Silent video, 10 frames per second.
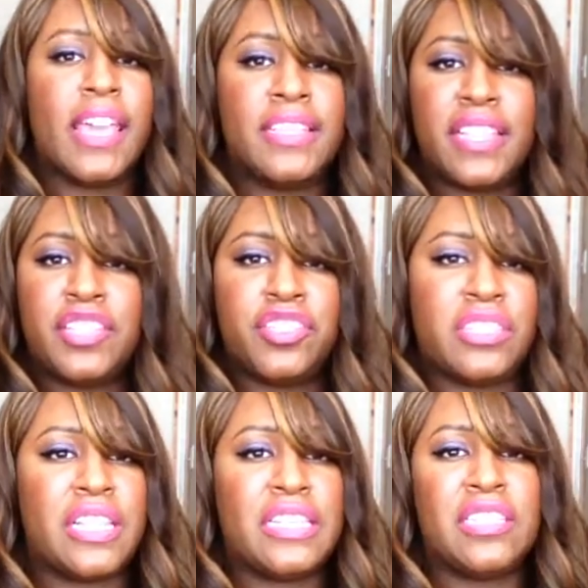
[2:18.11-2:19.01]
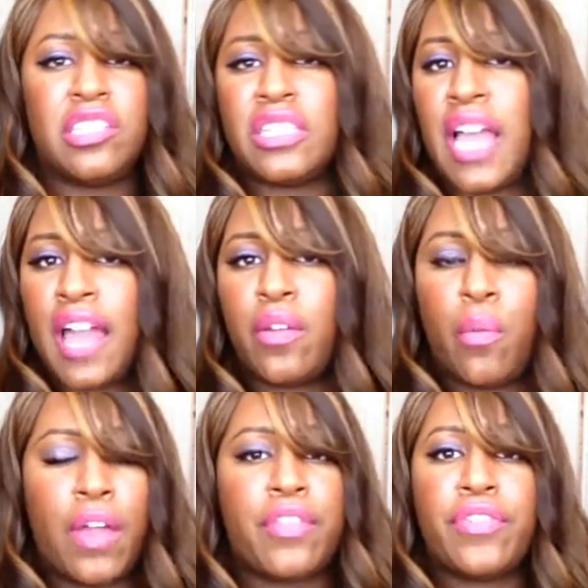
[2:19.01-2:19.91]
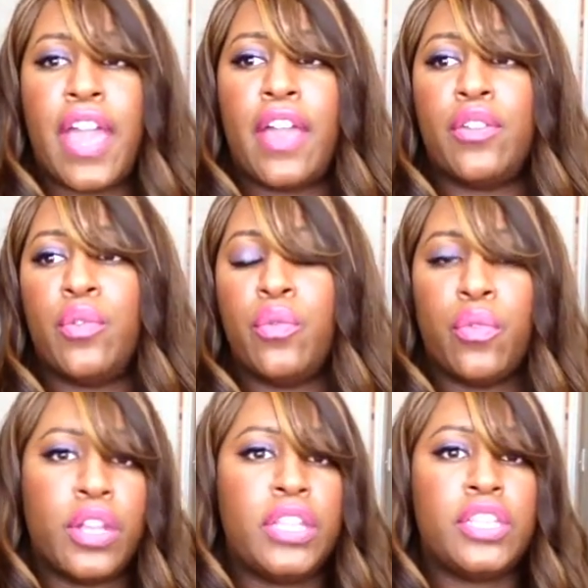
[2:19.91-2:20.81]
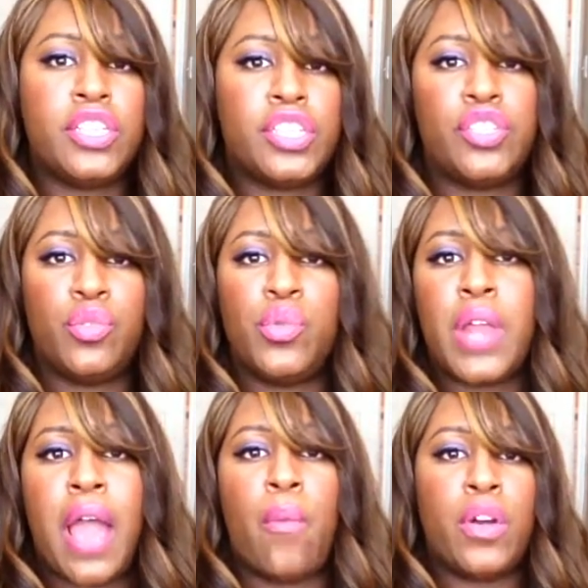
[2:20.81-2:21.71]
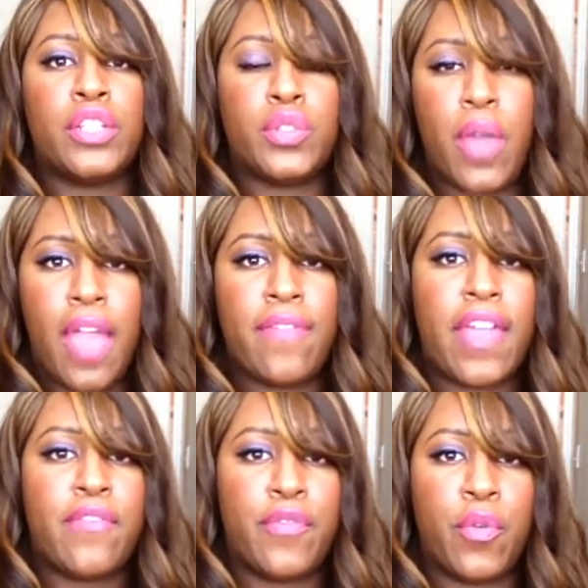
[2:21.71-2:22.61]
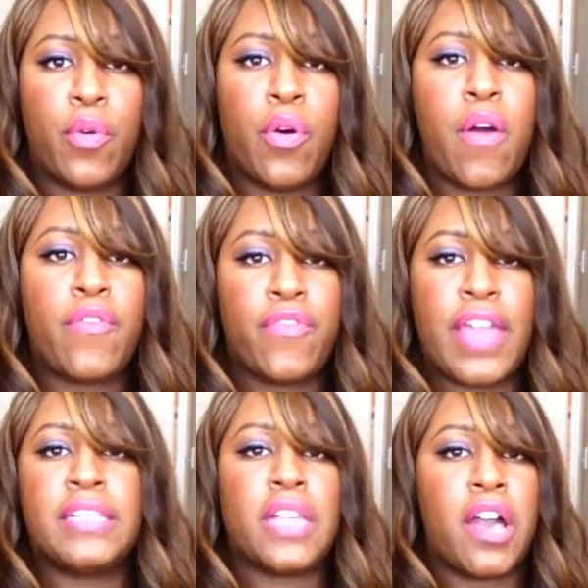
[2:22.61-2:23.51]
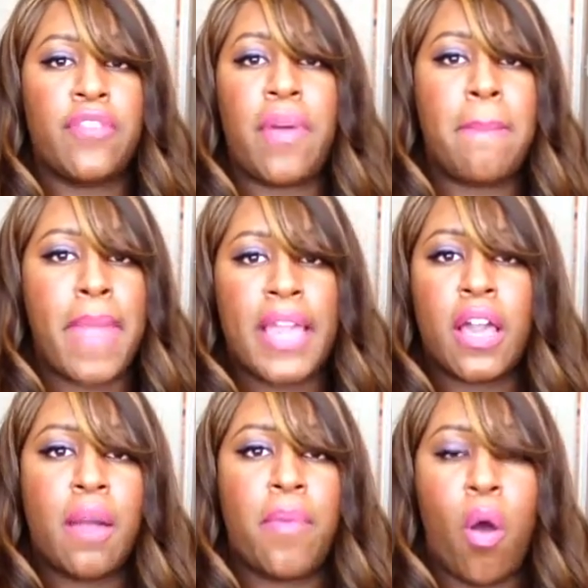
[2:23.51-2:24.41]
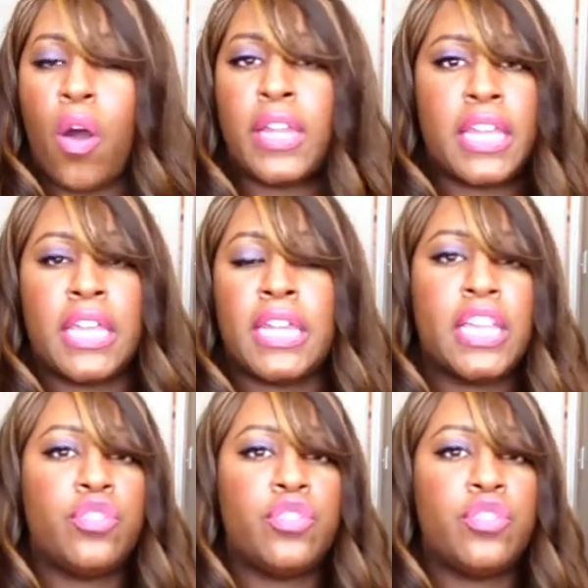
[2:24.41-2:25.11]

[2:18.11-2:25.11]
It's just the kind of weather that you really just do not want to have a full face of makeup on in.